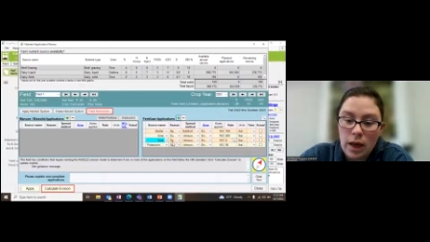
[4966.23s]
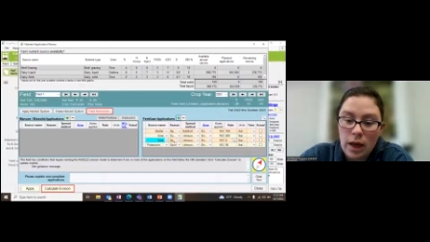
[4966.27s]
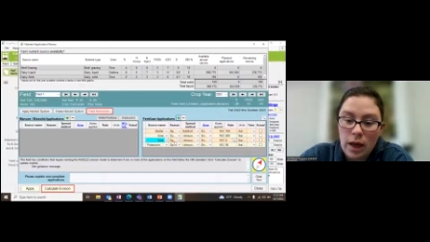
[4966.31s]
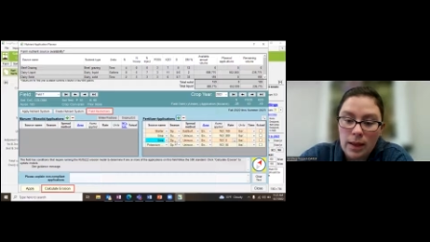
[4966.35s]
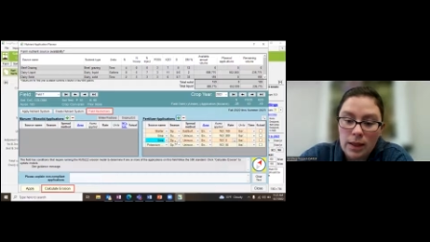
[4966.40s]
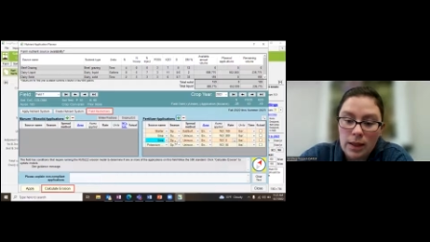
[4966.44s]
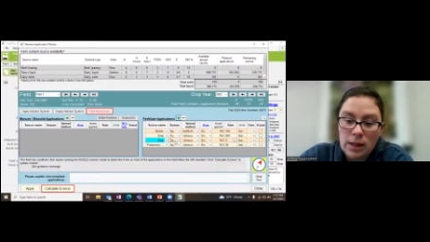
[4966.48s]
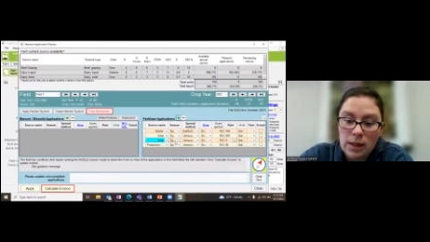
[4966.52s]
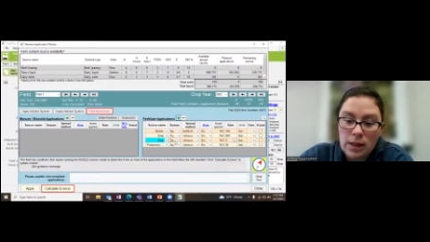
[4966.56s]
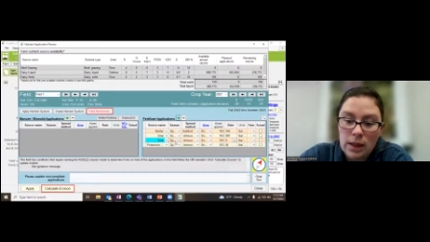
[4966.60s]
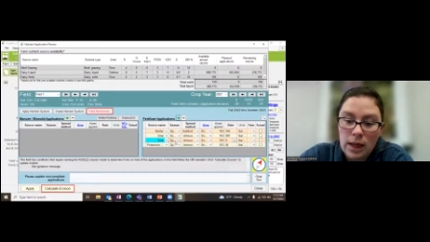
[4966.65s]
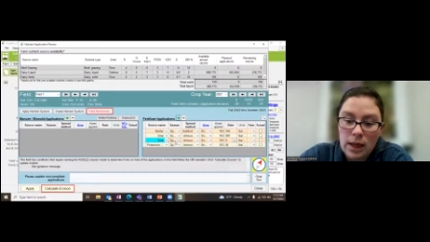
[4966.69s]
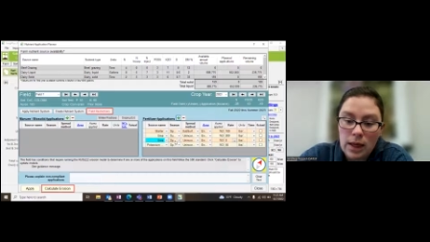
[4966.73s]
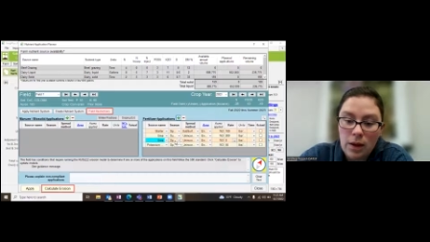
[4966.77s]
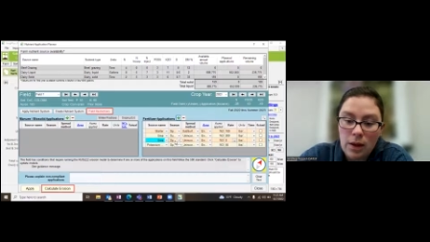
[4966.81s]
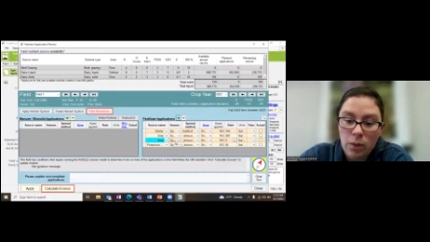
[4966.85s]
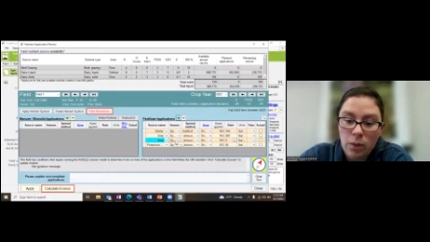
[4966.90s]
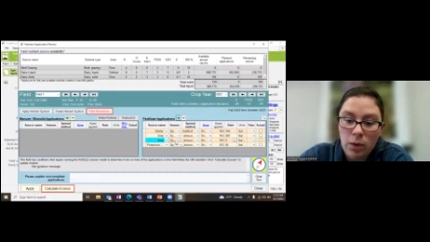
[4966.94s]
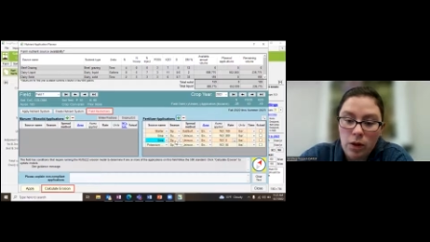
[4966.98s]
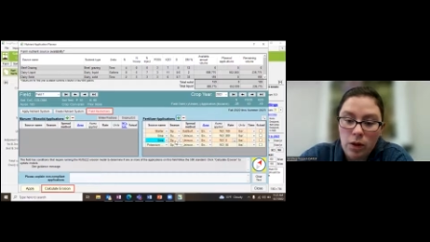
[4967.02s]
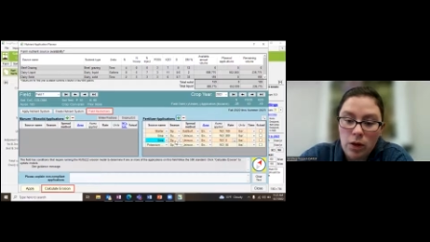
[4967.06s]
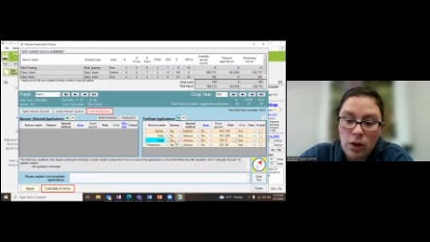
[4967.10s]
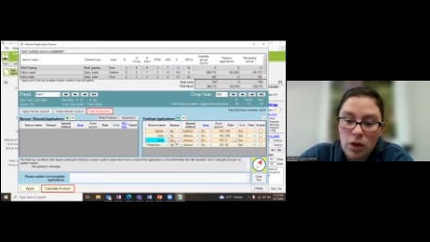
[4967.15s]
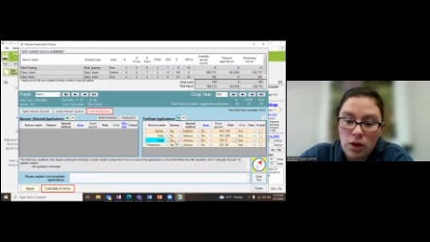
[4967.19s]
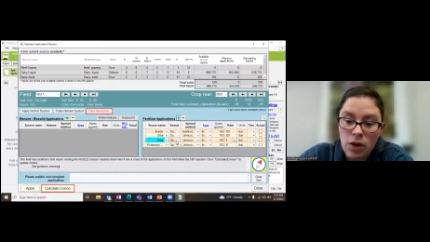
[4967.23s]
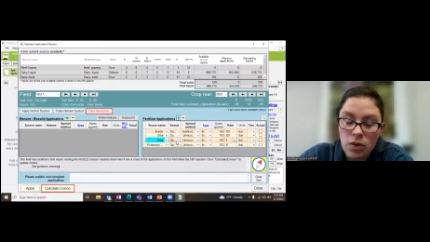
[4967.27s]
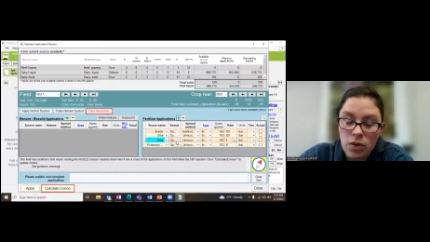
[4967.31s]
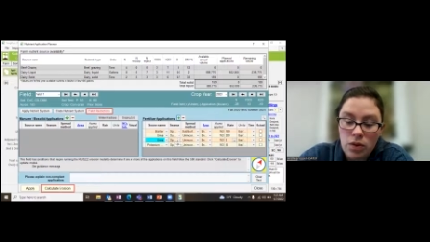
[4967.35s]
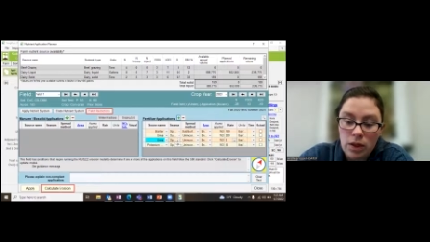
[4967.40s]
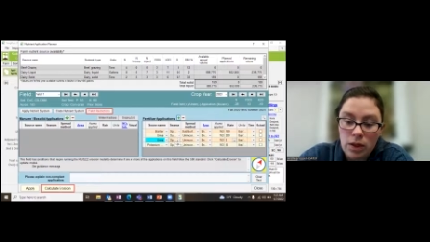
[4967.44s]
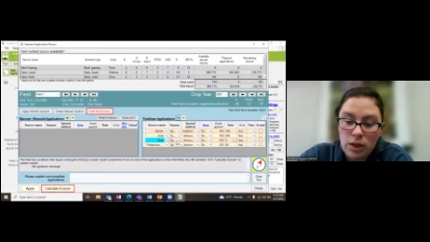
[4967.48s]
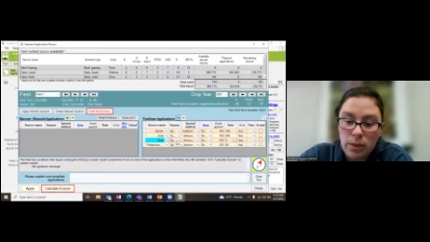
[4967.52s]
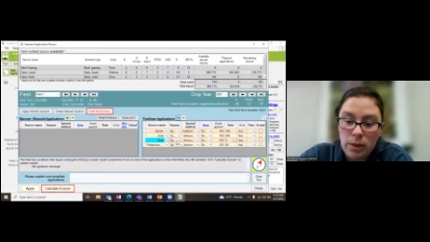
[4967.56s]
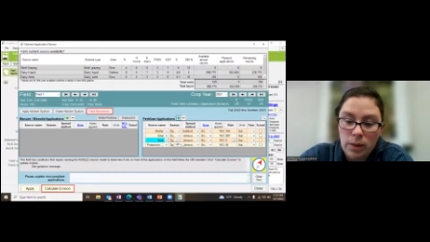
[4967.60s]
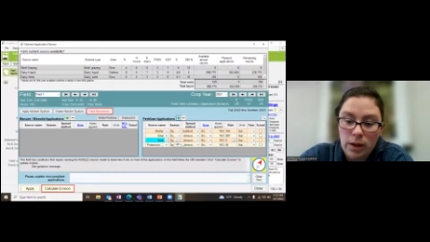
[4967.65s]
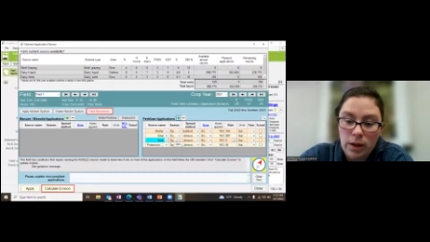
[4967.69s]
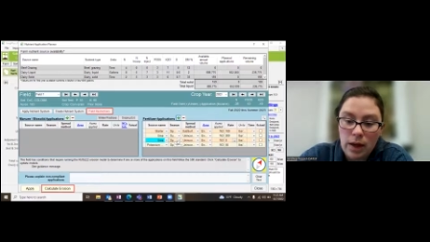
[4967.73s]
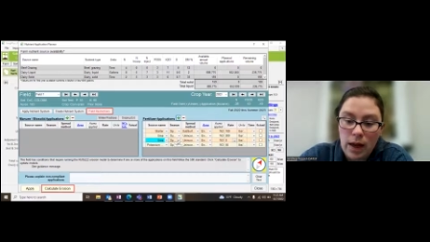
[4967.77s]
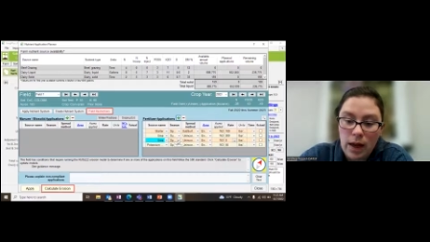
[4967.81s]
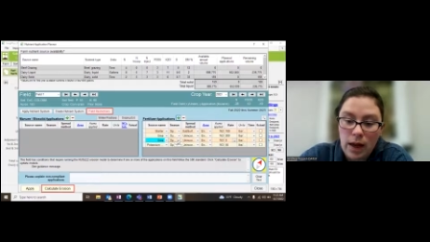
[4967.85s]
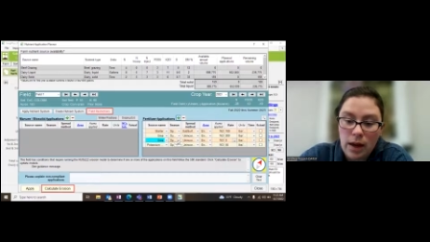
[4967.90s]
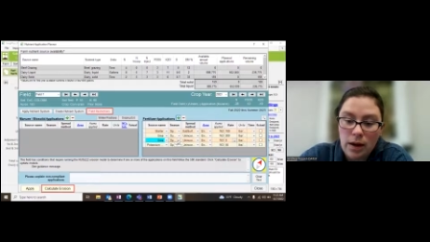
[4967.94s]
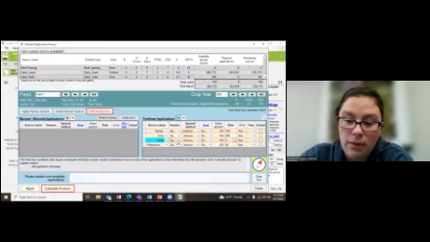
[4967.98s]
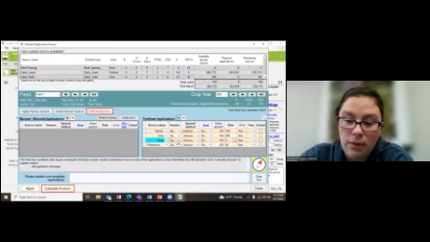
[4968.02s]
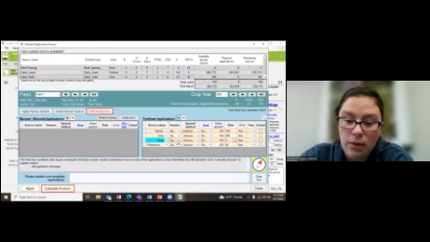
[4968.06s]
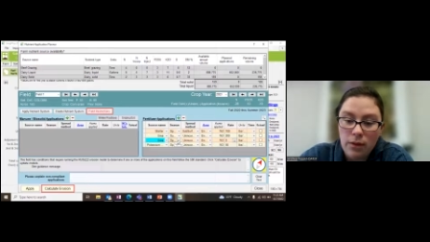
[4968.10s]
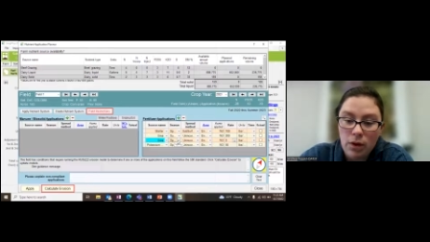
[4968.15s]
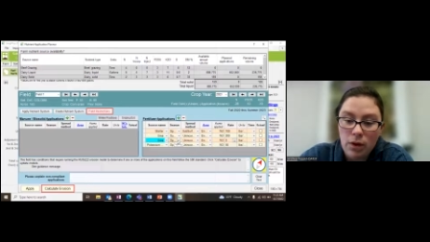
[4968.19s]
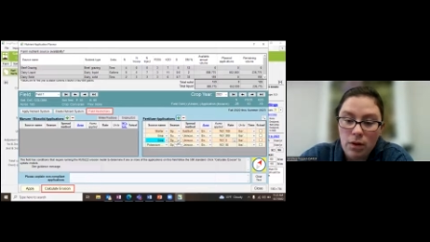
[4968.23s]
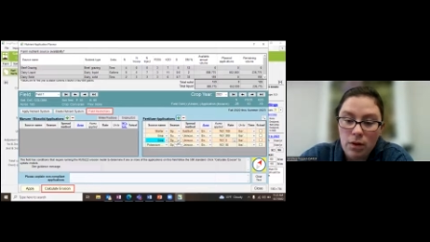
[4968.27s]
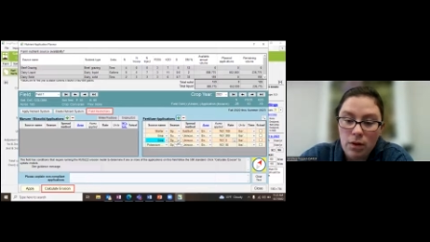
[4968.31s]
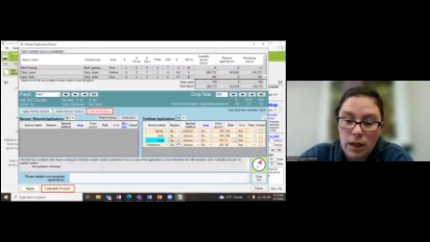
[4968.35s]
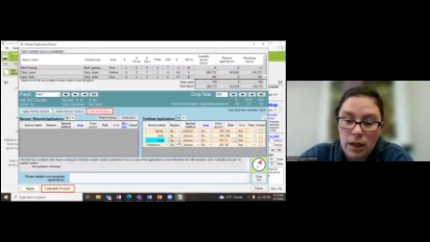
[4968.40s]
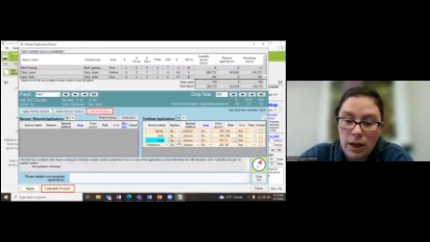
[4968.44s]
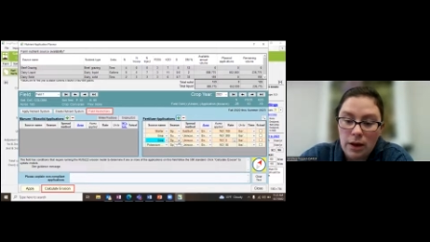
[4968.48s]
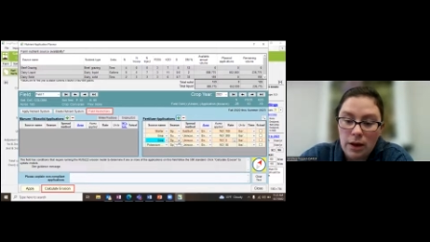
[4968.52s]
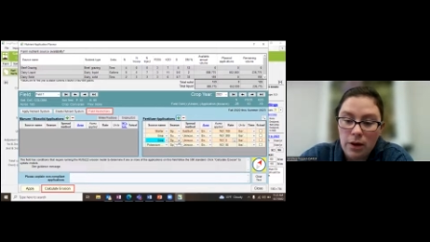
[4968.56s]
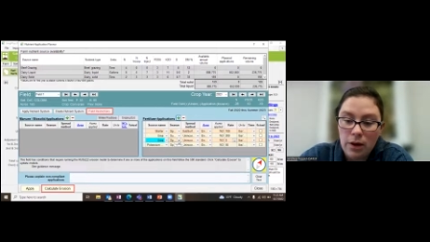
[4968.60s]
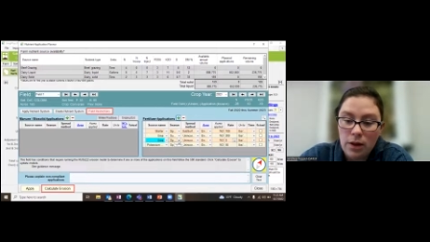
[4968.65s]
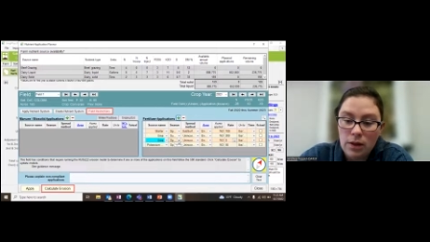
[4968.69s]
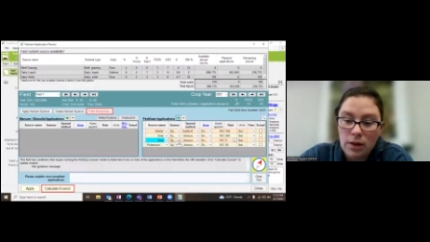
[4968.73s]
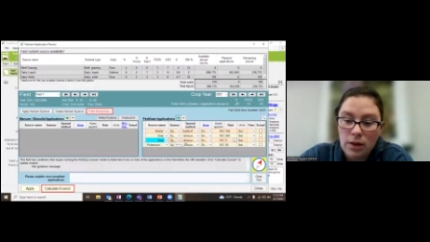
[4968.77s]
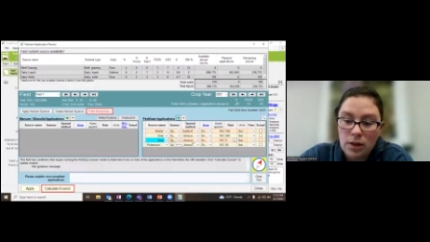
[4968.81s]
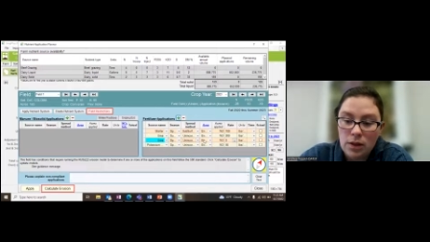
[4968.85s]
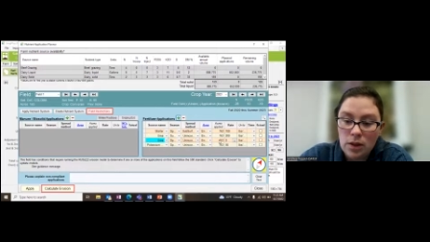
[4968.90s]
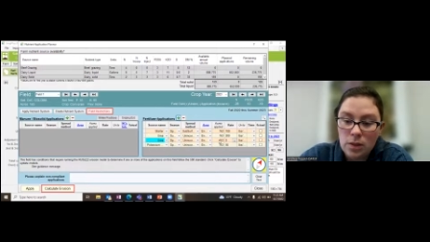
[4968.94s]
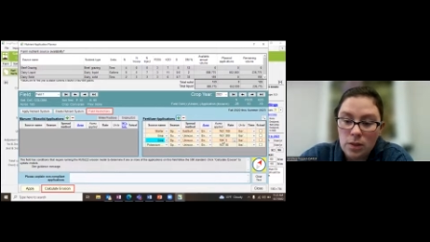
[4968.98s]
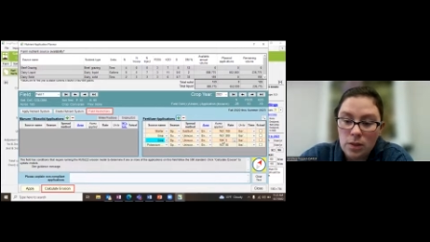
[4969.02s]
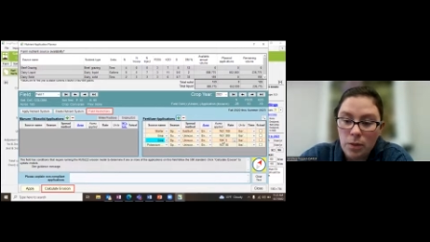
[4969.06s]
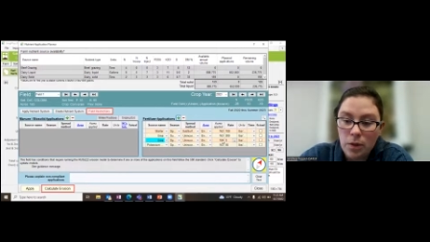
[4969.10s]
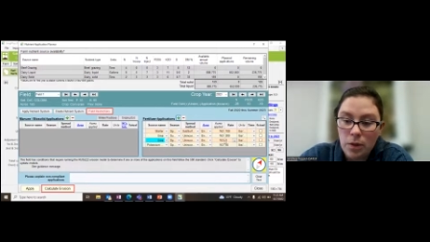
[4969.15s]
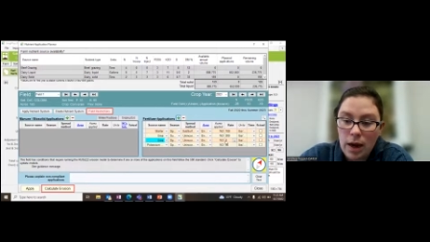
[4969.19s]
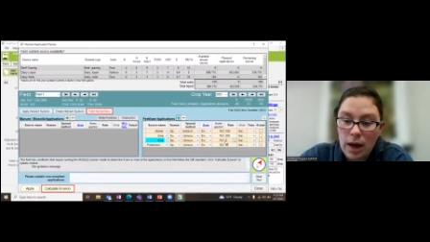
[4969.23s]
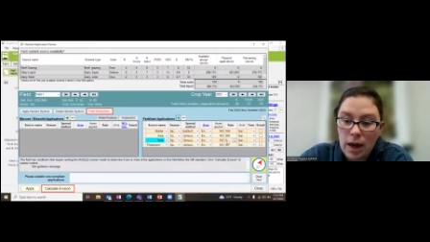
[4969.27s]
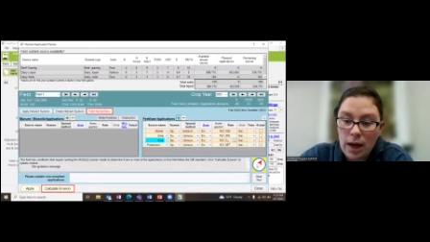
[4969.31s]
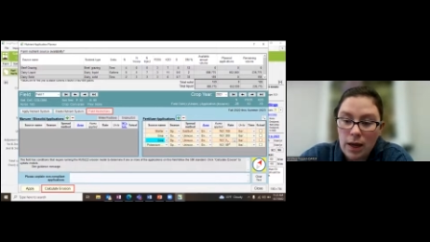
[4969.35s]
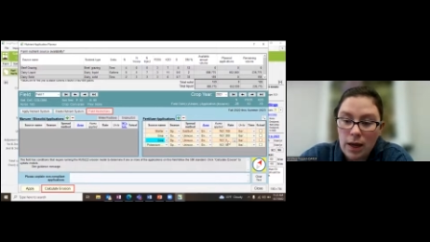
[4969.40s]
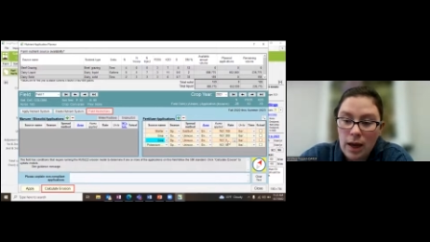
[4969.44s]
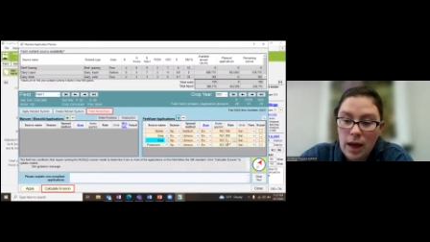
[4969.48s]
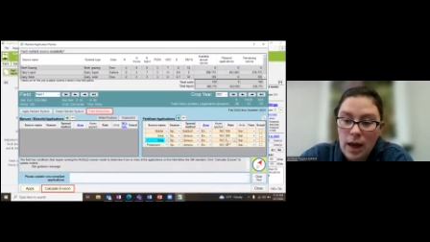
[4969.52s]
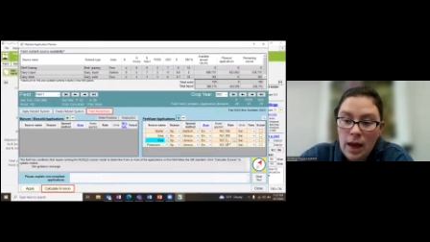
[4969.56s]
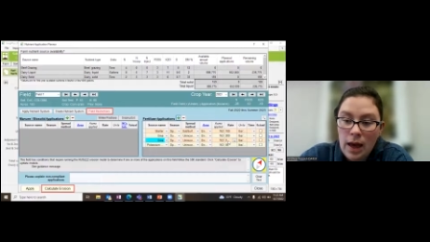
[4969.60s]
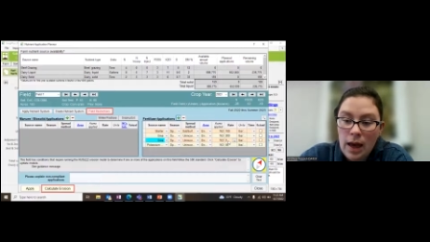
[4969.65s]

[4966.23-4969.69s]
And let's say that we're going to do this one kind of earlier in the spring.